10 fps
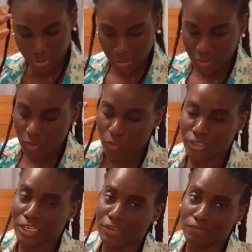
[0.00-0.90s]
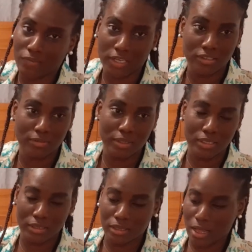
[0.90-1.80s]
It was an investment,
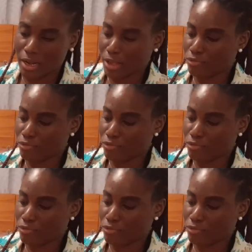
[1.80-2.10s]
and I